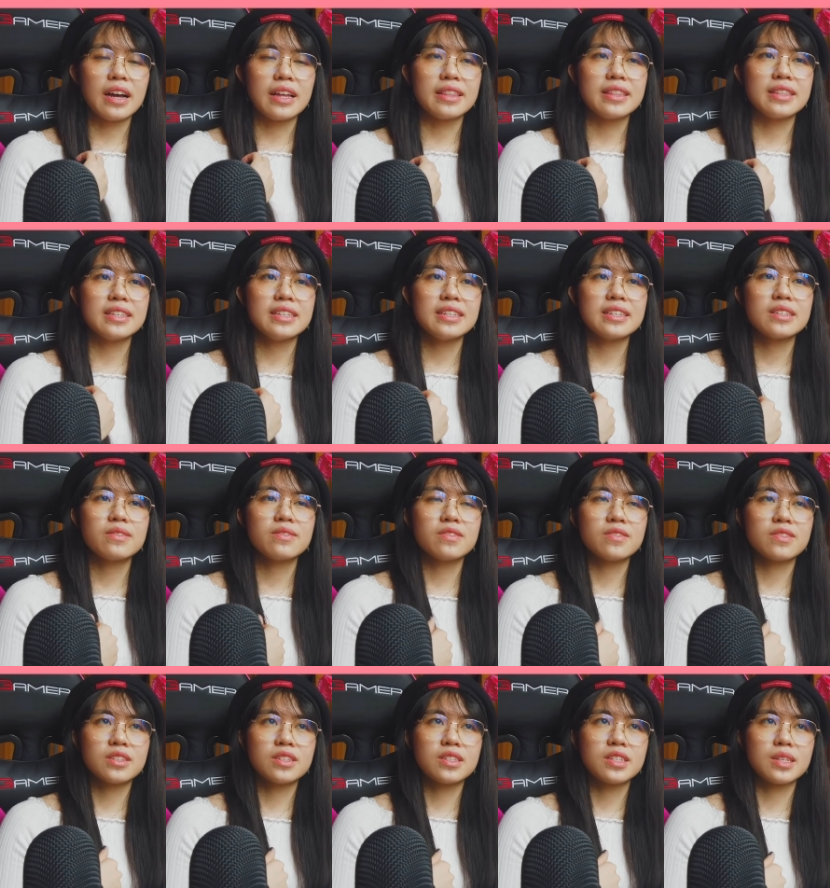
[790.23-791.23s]
and these
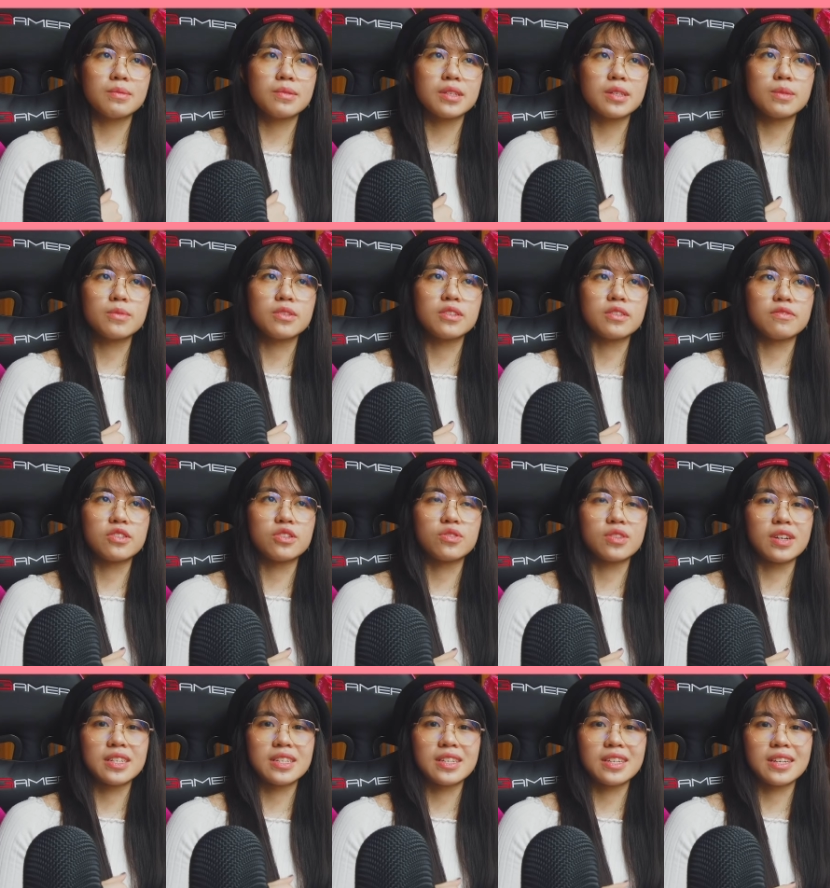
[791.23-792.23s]
symptoms of
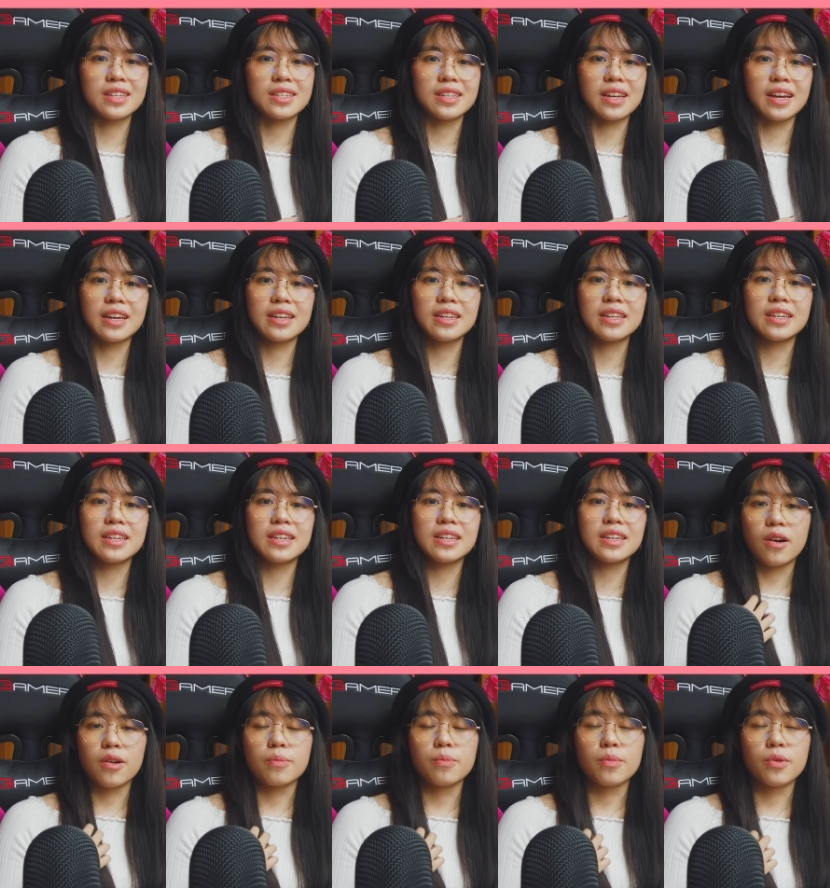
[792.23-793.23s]
stress and anxiety
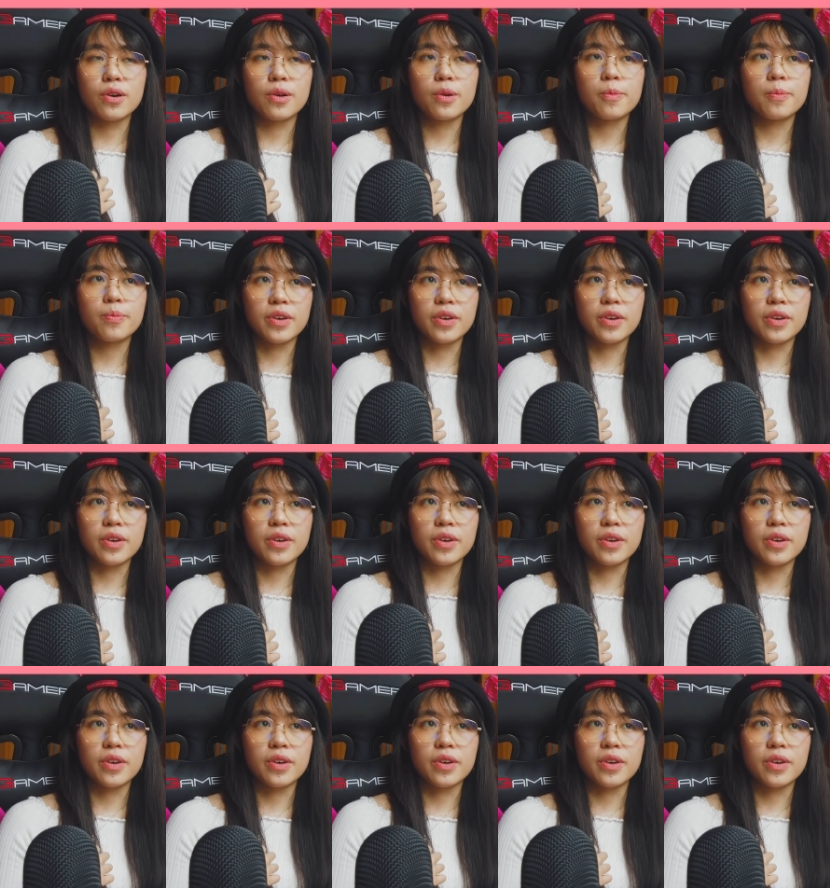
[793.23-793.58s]
are more